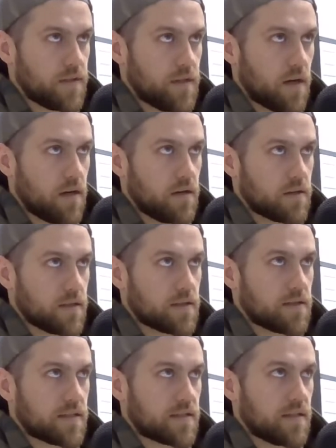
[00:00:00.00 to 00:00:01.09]
done
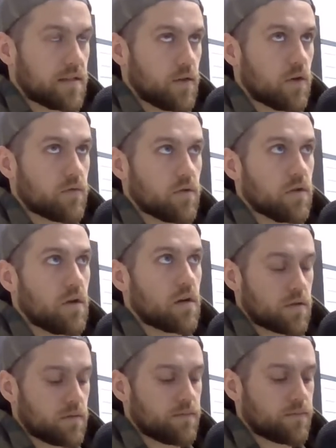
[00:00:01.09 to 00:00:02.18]
consistently over a long
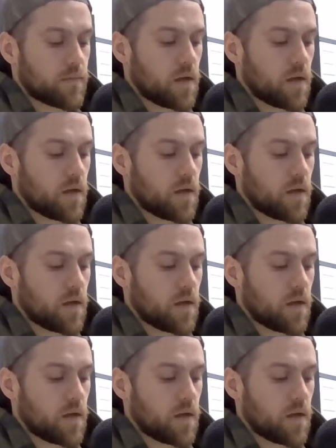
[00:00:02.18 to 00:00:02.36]
term.